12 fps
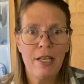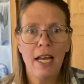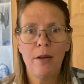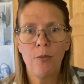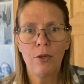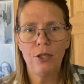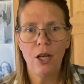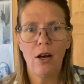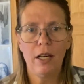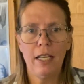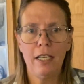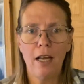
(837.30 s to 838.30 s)
yet. We're
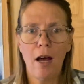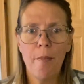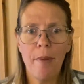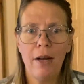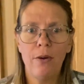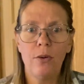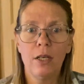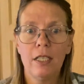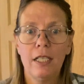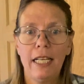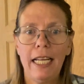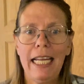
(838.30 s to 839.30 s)
talking about
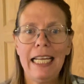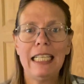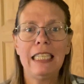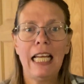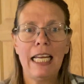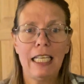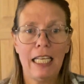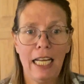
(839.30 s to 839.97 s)
it like it